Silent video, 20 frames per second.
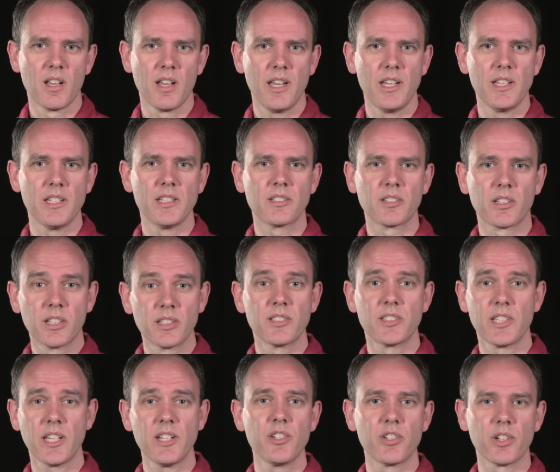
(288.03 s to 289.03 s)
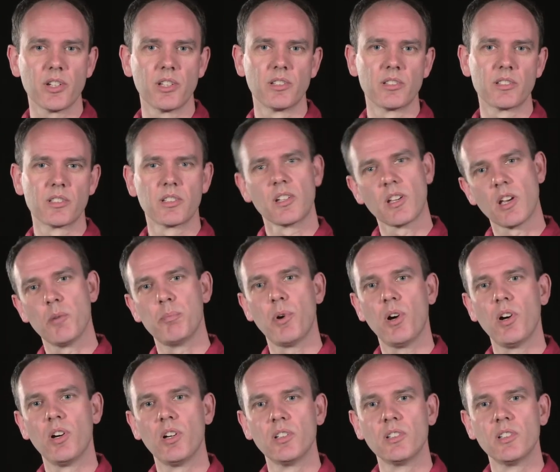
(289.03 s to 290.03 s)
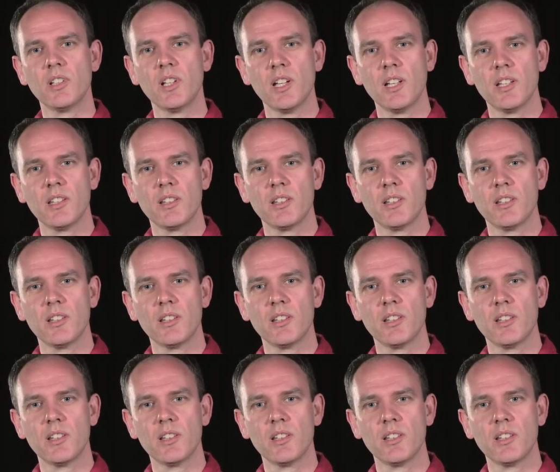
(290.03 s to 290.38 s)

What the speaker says: is contingent upon